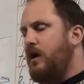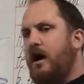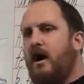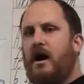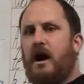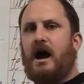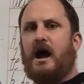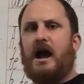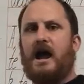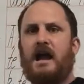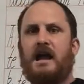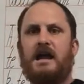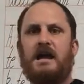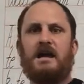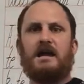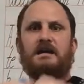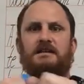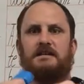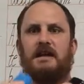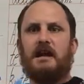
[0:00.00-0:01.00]
ai,
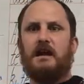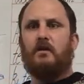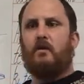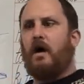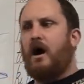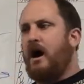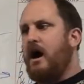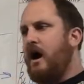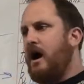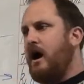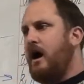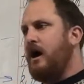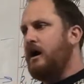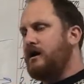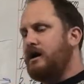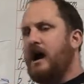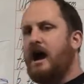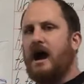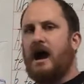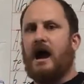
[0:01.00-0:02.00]
te
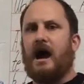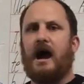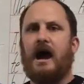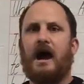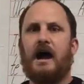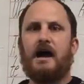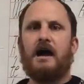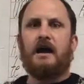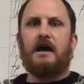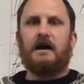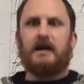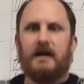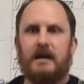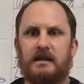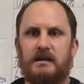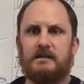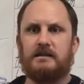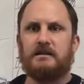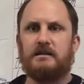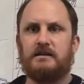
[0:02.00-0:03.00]
waka,
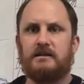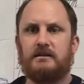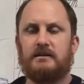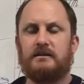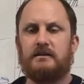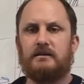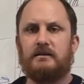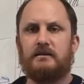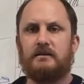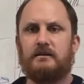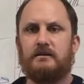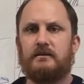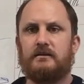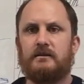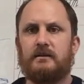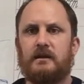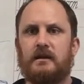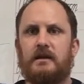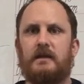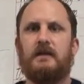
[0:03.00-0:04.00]
hei.
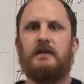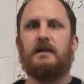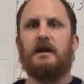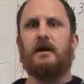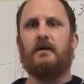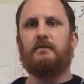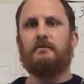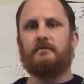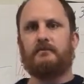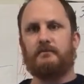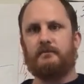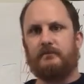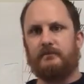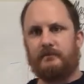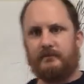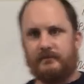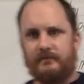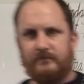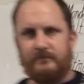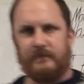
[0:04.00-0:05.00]
Now,
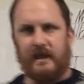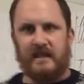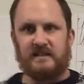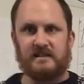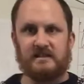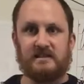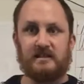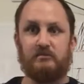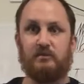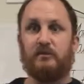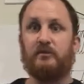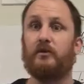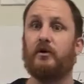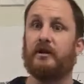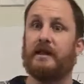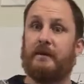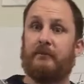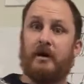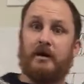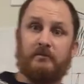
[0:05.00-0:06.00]
as I said before,
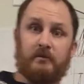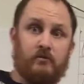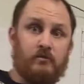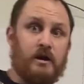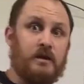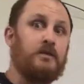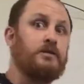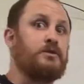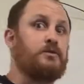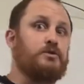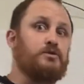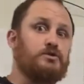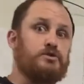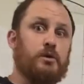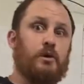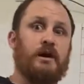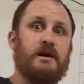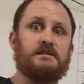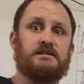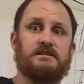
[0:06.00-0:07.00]
that might be run through
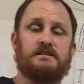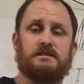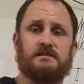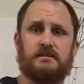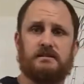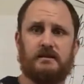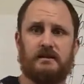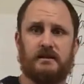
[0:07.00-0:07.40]
twice.